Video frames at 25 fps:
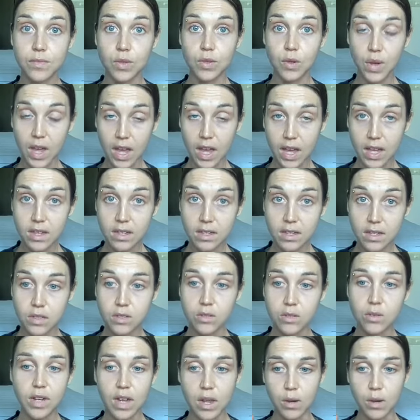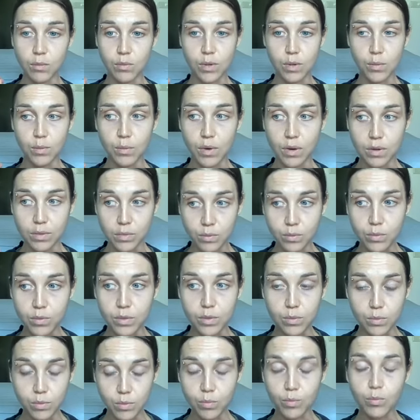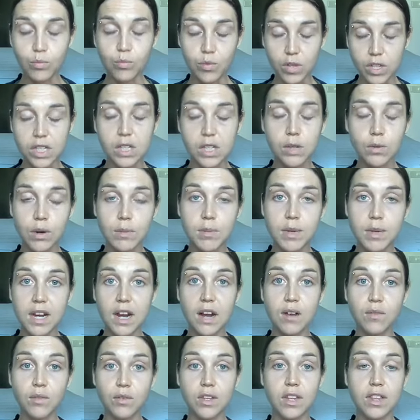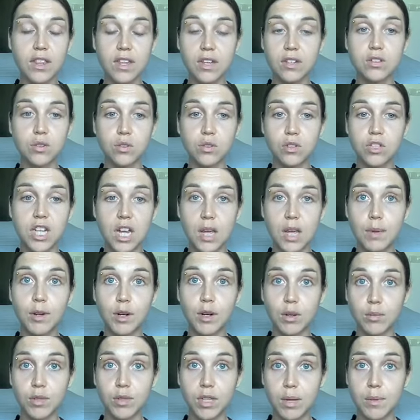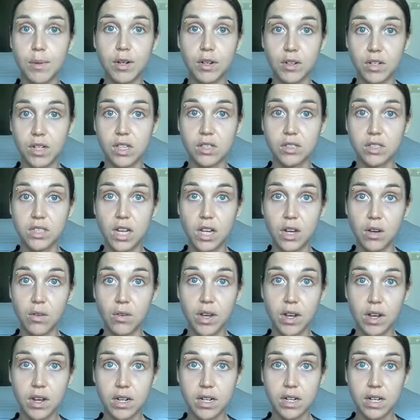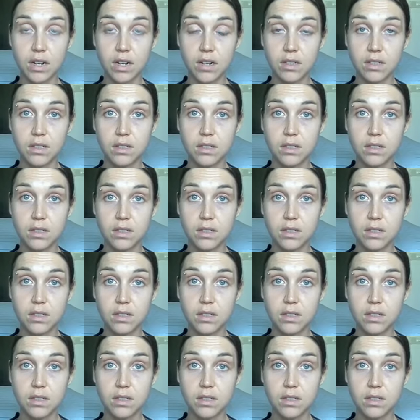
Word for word: Okay? So again, we, we really want to be careful that there's no shaming or blaming or guilting going on here.